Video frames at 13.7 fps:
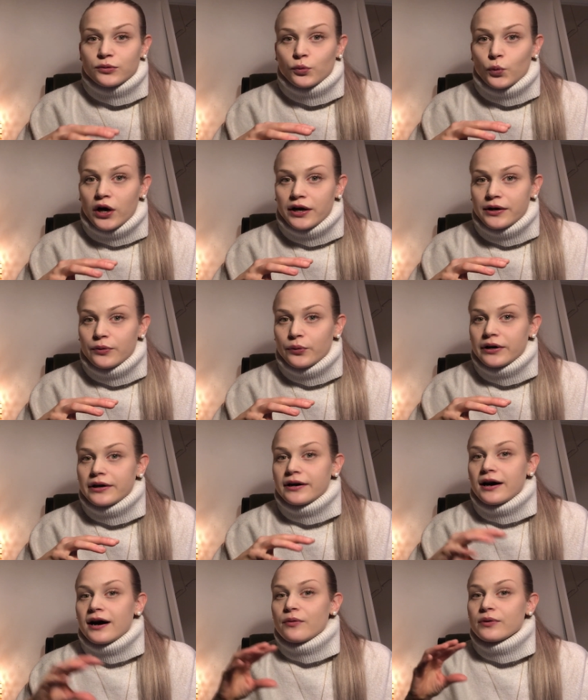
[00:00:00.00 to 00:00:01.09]
what, where
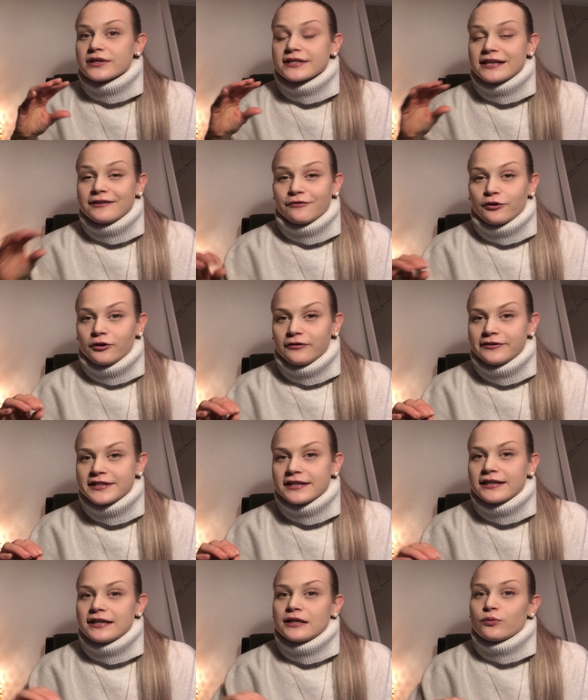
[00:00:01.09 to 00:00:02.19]
I was involved,
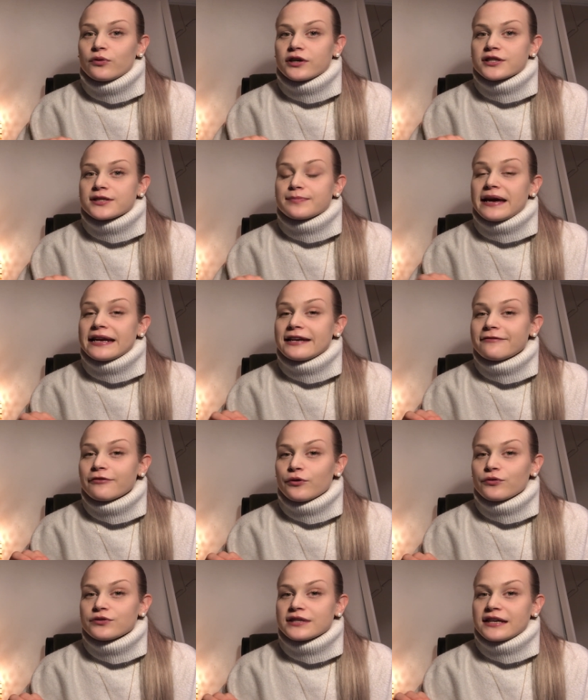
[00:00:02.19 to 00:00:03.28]
it was mainly
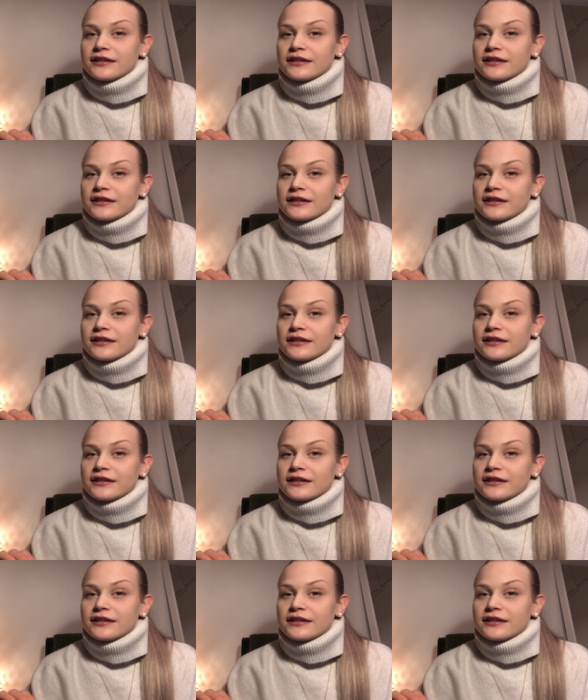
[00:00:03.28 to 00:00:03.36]
focusing